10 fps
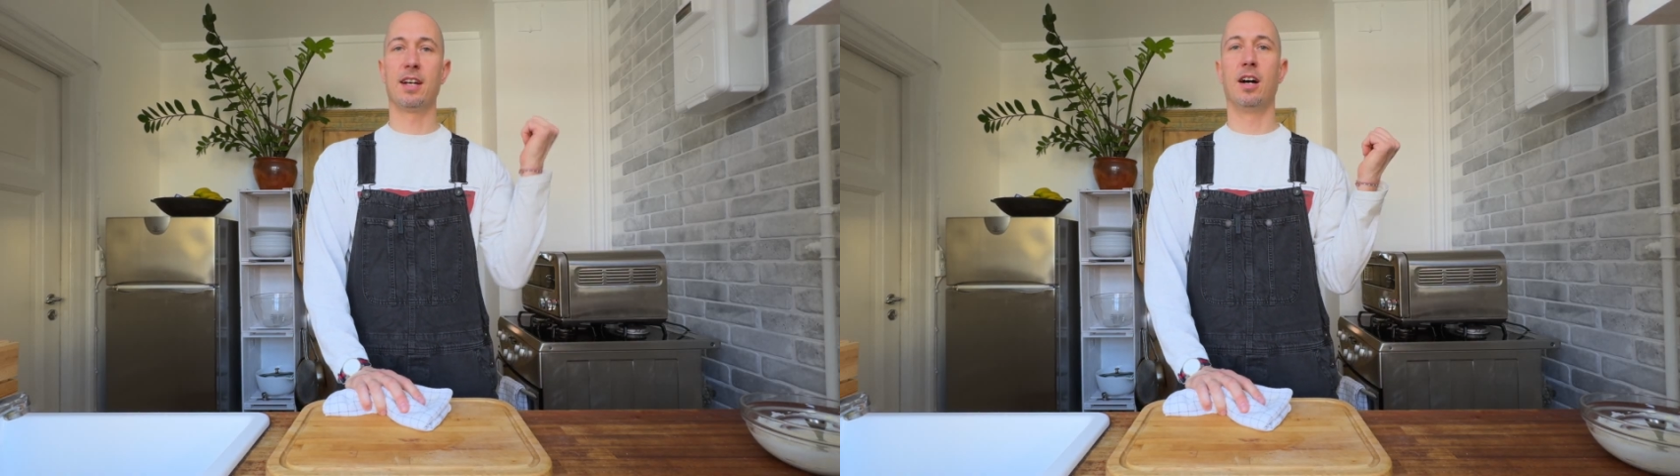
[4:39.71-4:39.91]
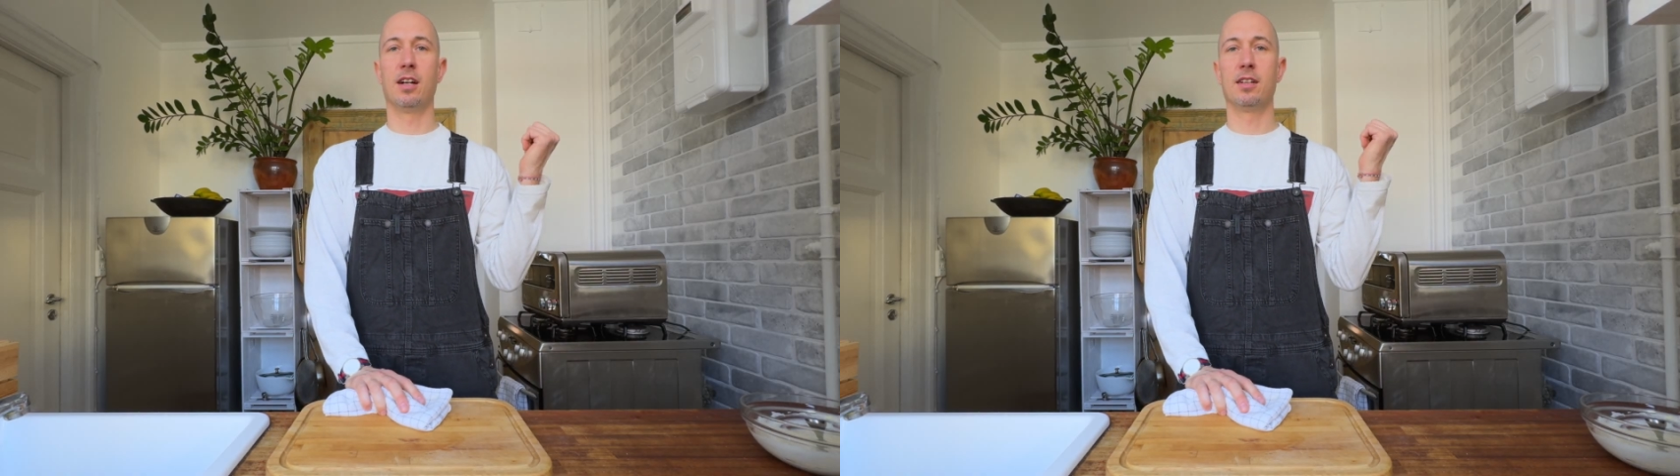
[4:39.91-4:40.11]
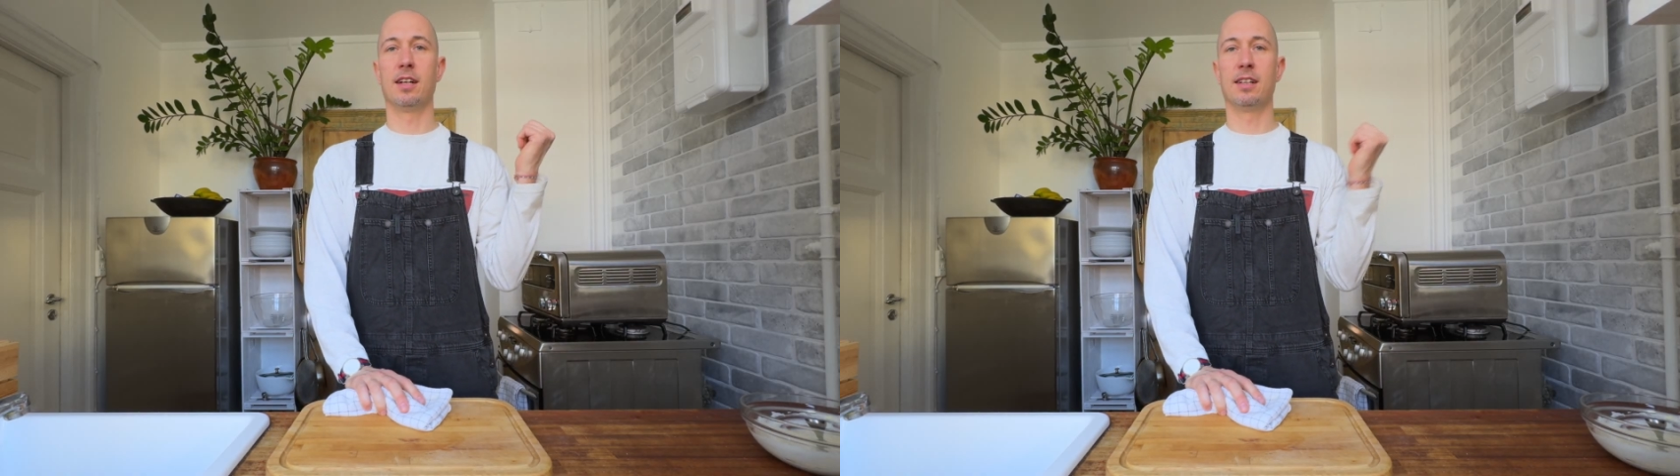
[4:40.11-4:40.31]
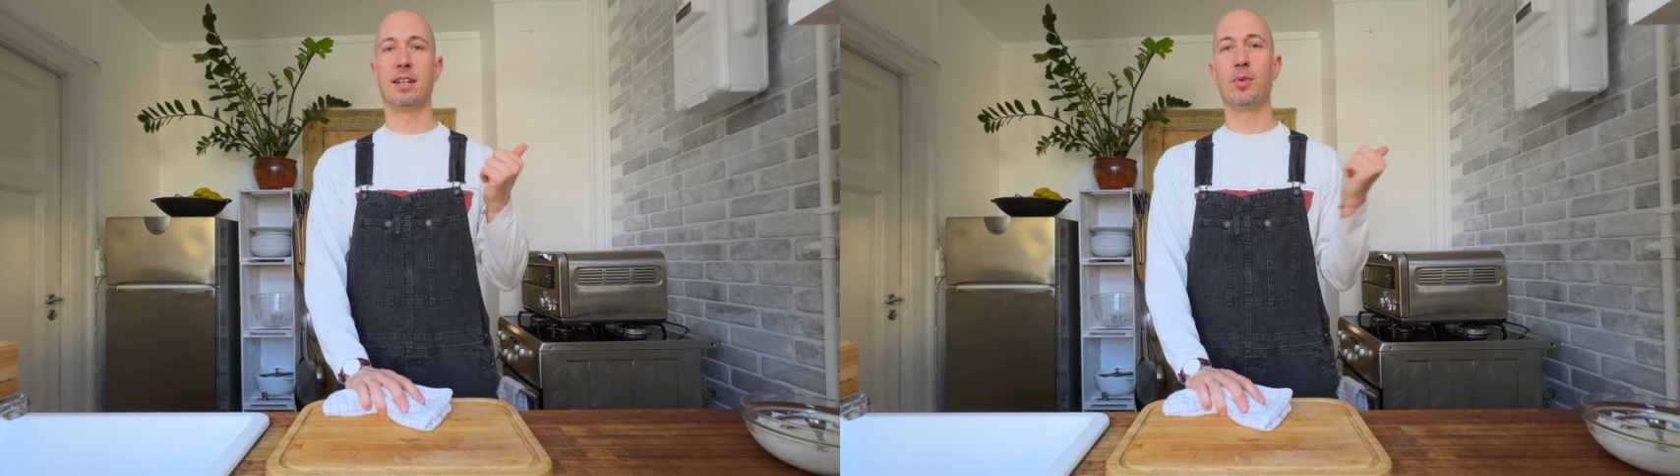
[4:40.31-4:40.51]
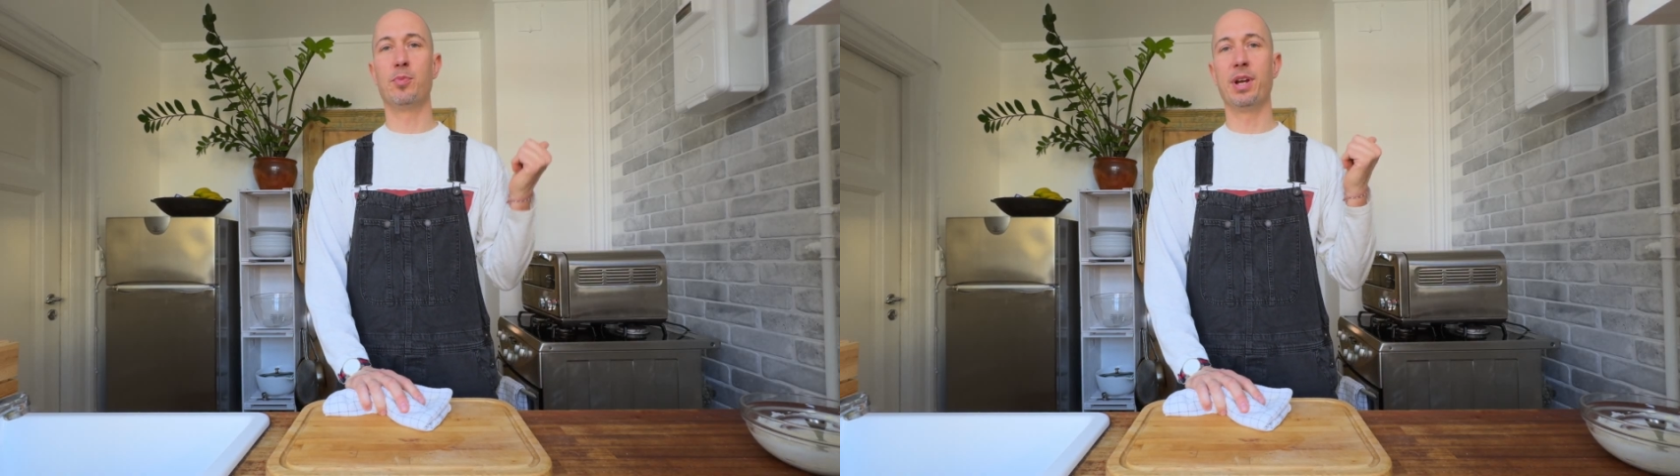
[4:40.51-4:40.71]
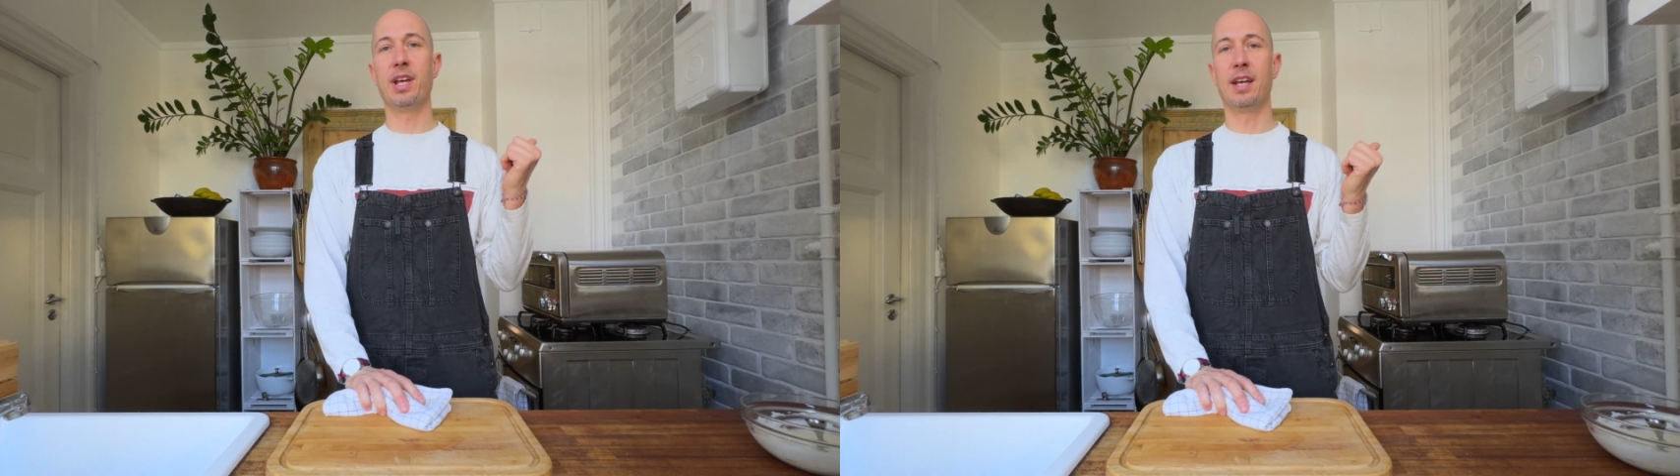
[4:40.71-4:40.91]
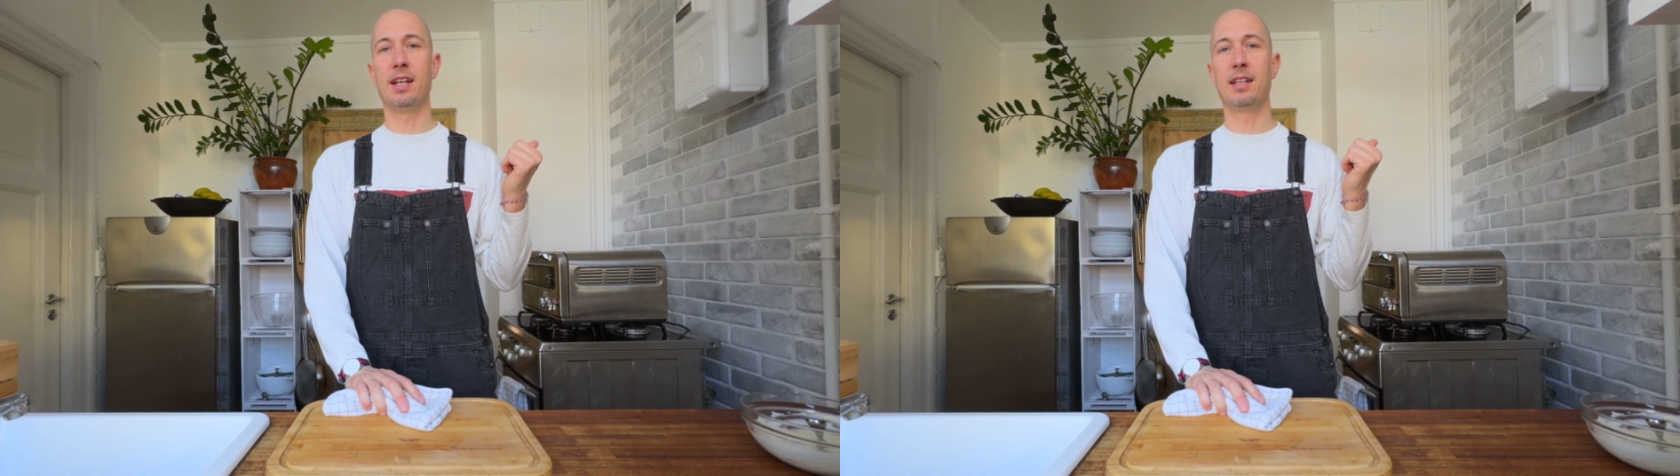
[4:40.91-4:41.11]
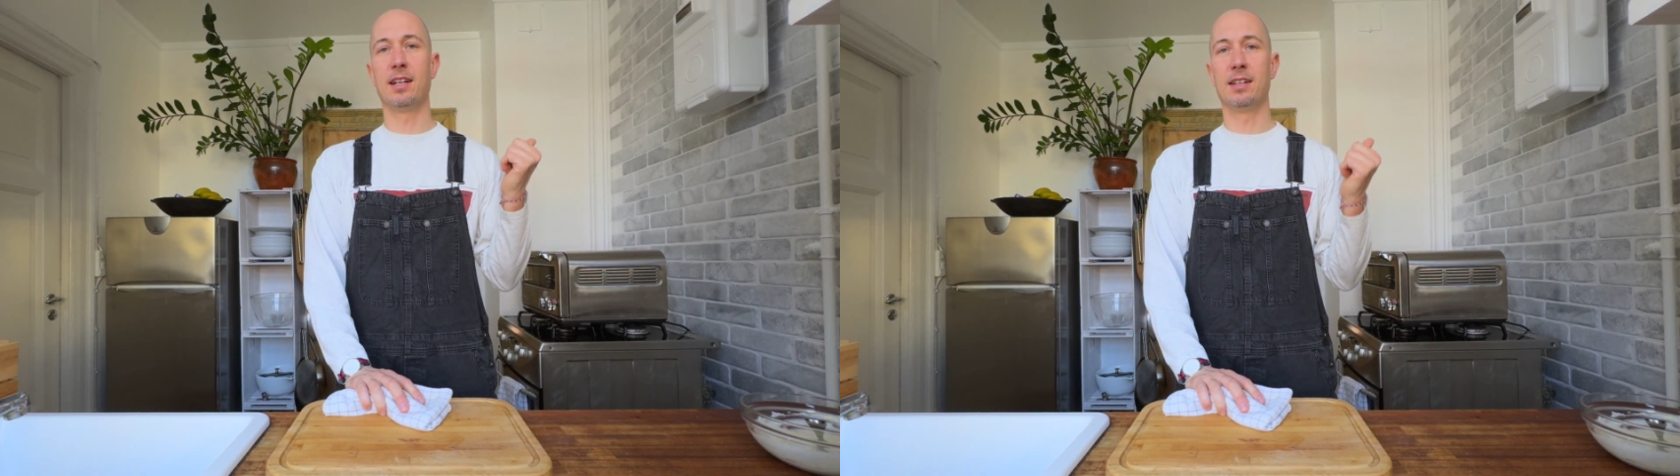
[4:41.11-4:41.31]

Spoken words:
on and let it preheat,